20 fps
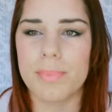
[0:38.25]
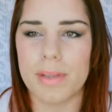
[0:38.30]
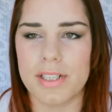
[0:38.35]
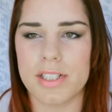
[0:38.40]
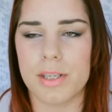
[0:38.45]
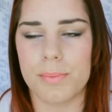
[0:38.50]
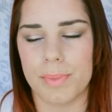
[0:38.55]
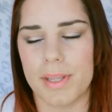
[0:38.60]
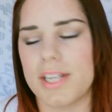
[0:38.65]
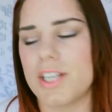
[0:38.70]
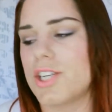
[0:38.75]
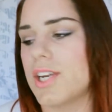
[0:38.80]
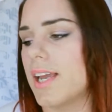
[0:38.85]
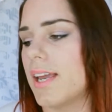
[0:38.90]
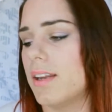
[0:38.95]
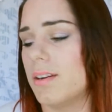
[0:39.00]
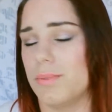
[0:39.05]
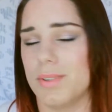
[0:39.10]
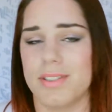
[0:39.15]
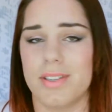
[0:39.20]
bleaching,
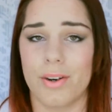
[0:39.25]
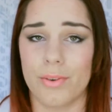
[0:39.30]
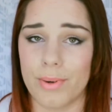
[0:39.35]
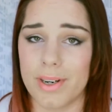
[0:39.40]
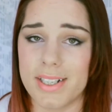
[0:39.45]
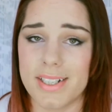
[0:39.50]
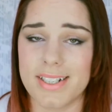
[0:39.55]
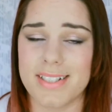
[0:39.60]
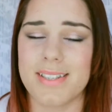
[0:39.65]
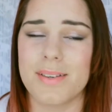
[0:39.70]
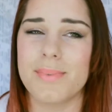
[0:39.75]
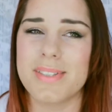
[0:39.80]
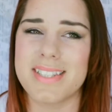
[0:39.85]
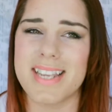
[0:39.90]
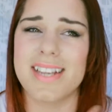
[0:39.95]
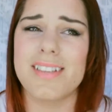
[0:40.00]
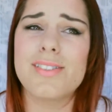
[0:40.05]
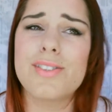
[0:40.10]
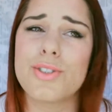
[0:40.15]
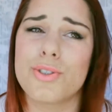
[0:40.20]
bleaching and it was horrendous. It was
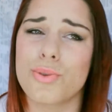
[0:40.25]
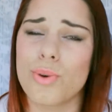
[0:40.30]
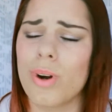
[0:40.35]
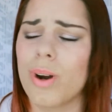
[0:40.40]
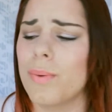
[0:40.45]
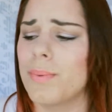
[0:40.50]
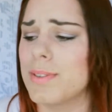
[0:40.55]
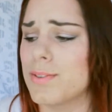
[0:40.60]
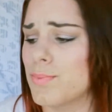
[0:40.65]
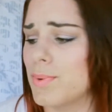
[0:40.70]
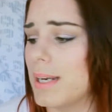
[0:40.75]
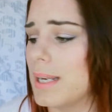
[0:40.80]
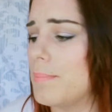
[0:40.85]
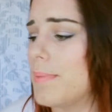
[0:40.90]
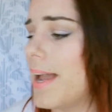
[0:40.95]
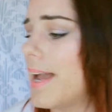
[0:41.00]
like straw. It was really